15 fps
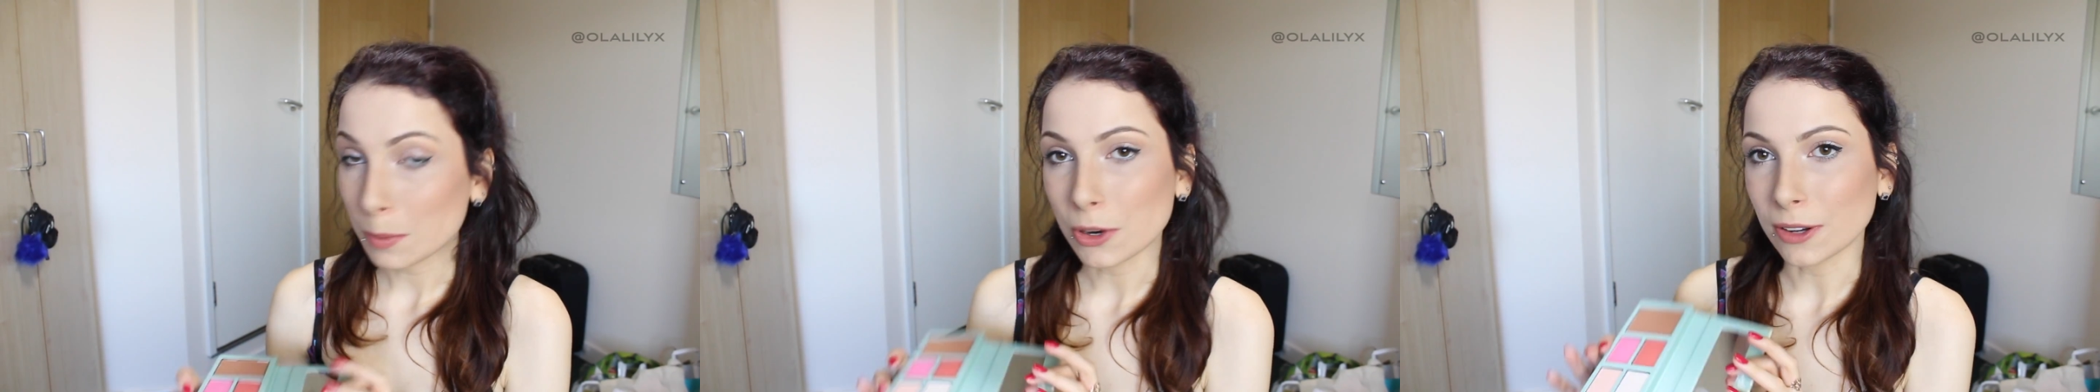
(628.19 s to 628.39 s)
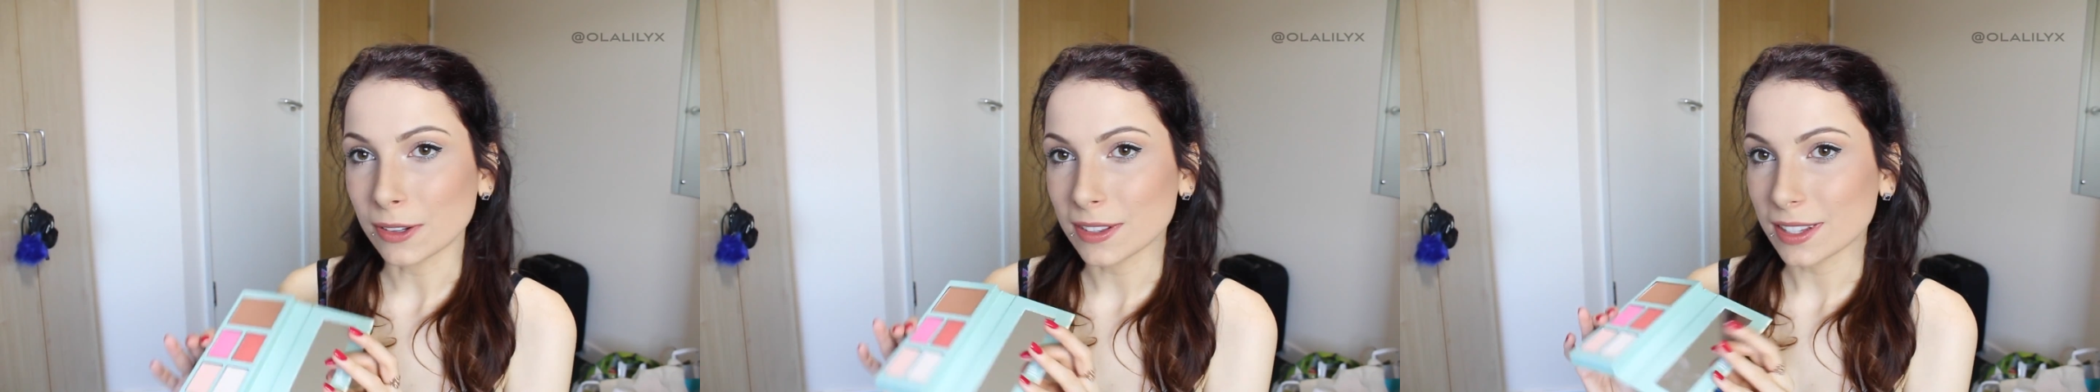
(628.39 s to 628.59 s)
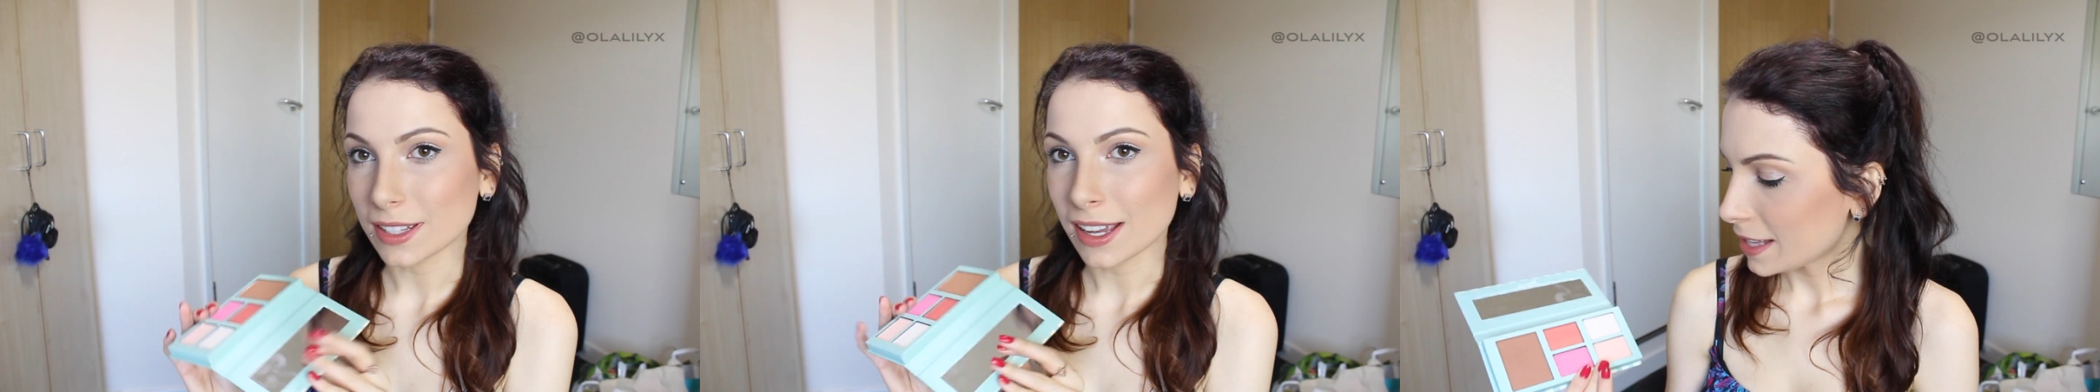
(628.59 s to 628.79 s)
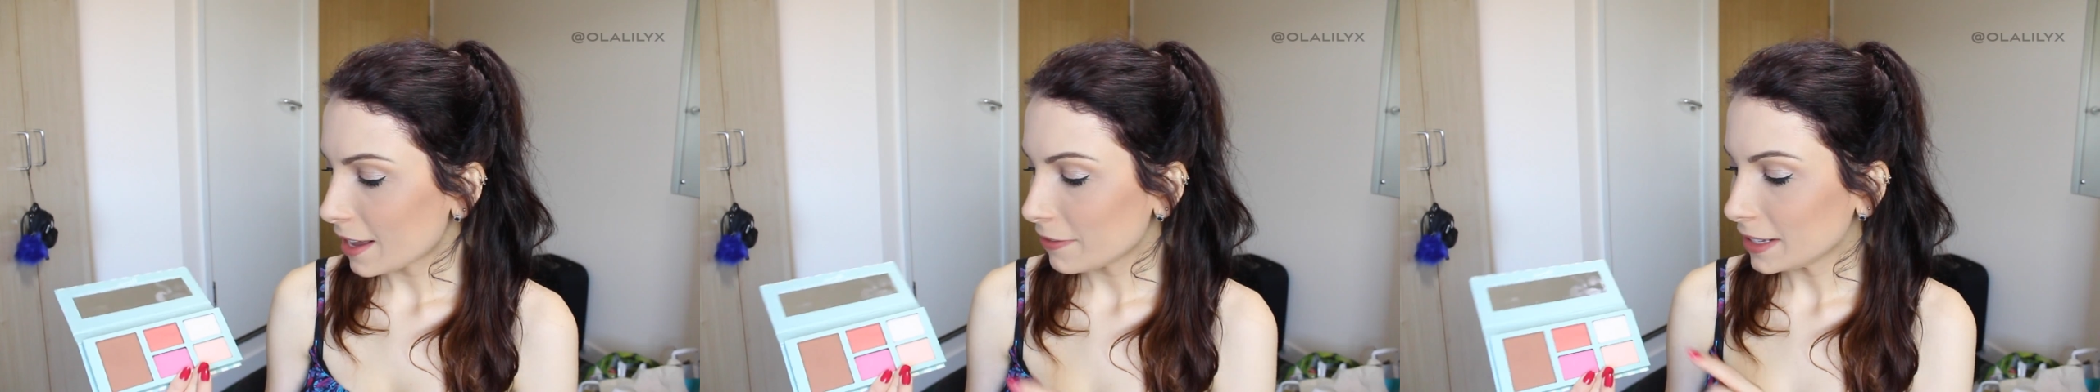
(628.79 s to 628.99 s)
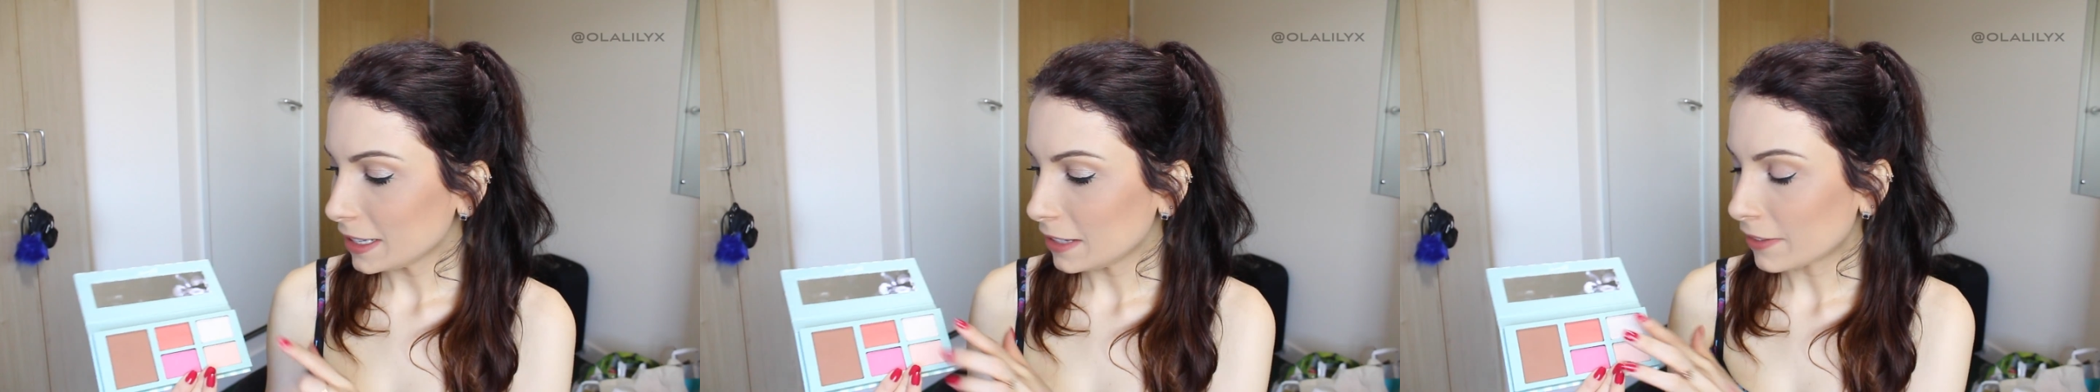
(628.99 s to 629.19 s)
bronzer
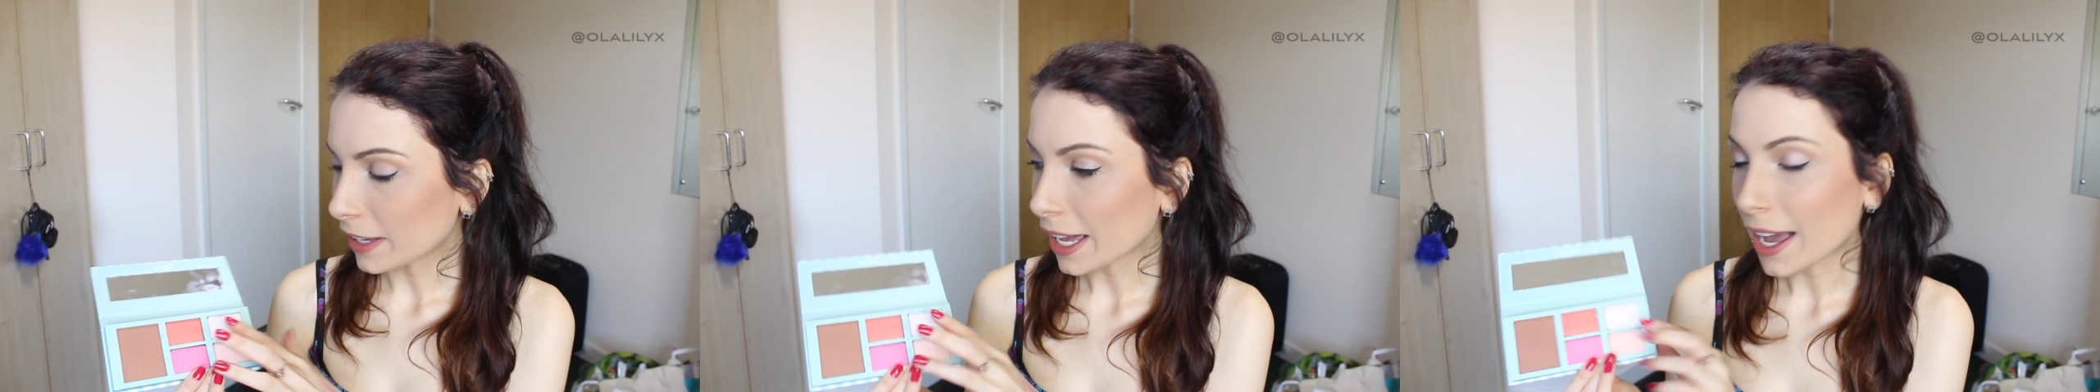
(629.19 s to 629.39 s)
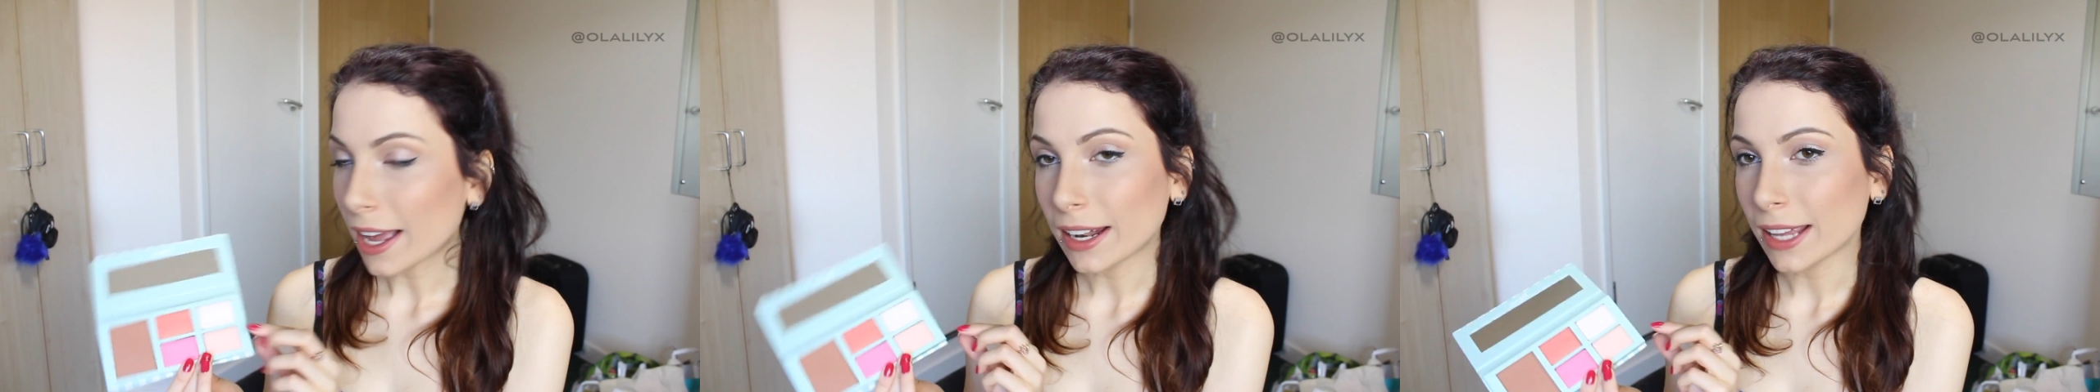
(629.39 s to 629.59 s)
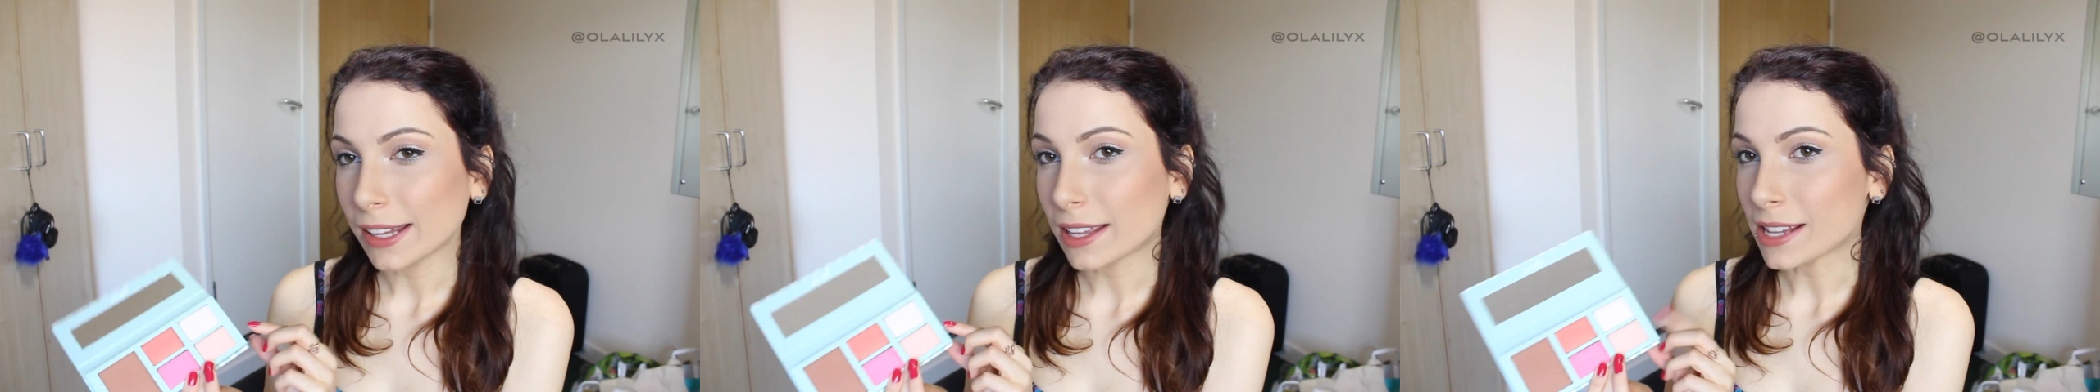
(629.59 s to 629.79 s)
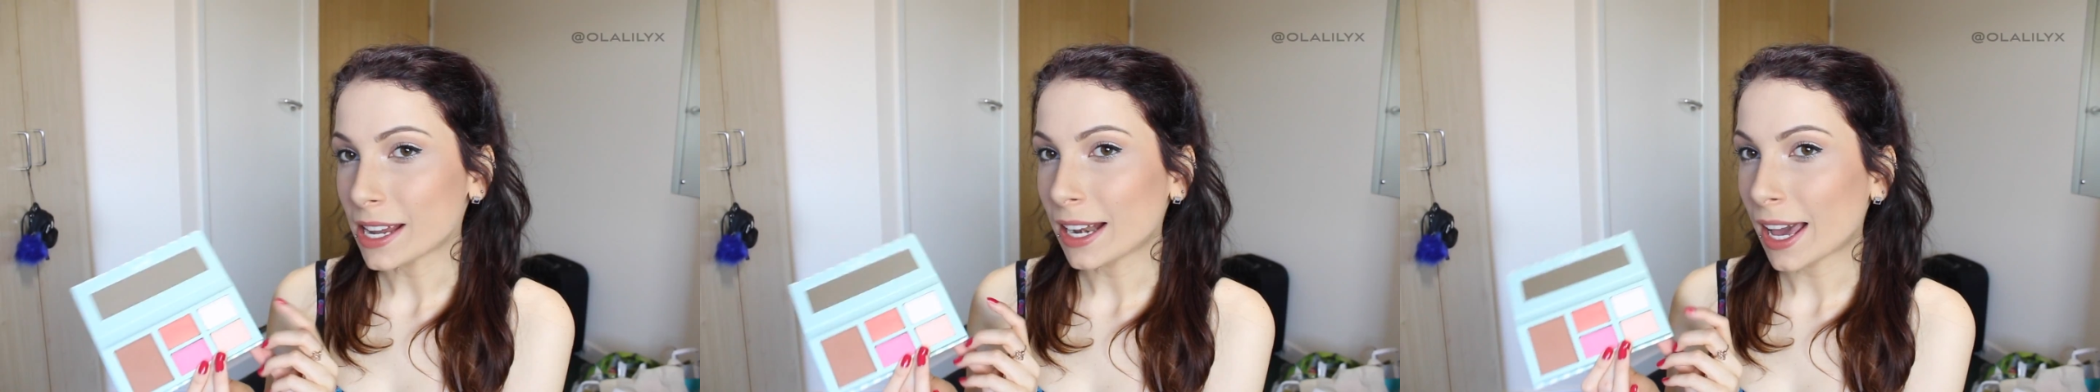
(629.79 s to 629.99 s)
definitely the color that i